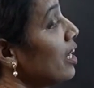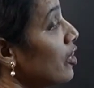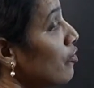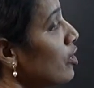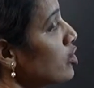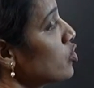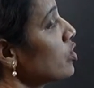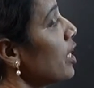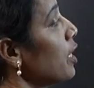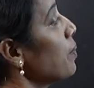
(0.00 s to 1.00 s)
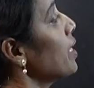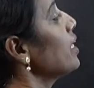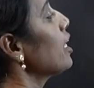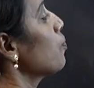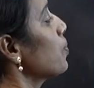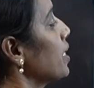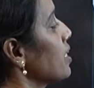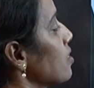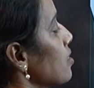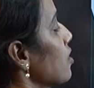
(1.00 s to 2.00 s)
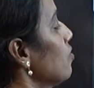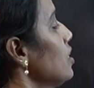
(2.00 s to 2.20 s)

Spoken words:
refers to the immediate predecessors of